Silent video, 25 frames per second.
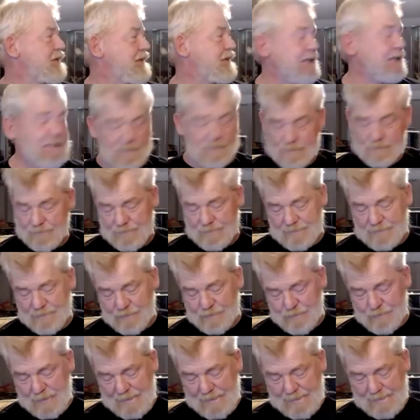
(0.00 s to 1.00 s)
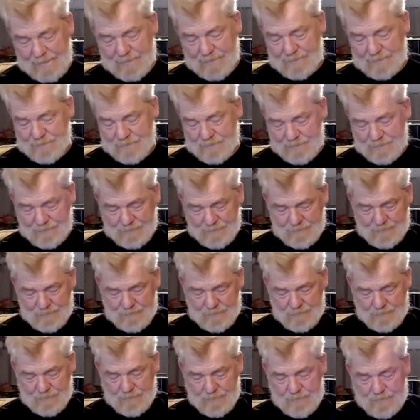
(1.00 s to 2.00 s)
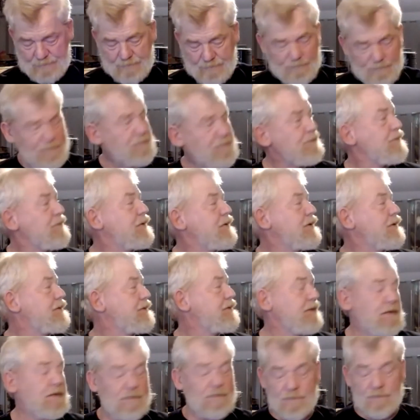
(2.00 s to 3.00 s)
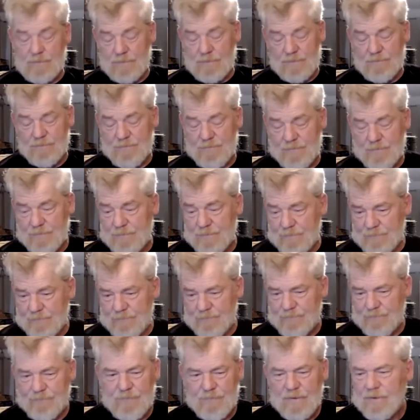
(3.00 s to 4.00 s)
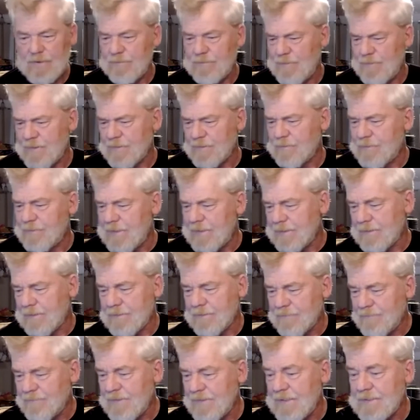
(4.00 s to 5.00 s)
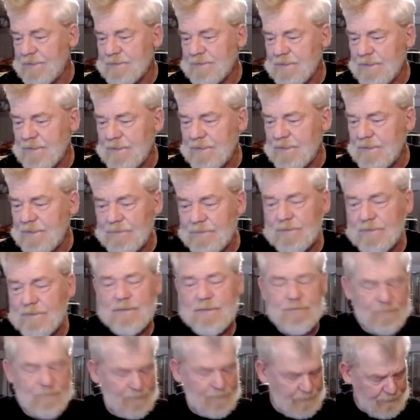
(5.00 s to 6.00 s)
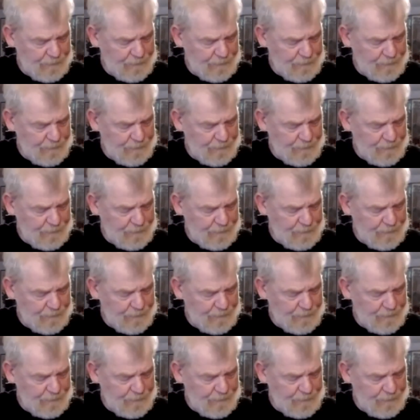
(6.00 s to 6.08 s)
particular tube has, let me shut her off here, put a regular flashlight on it.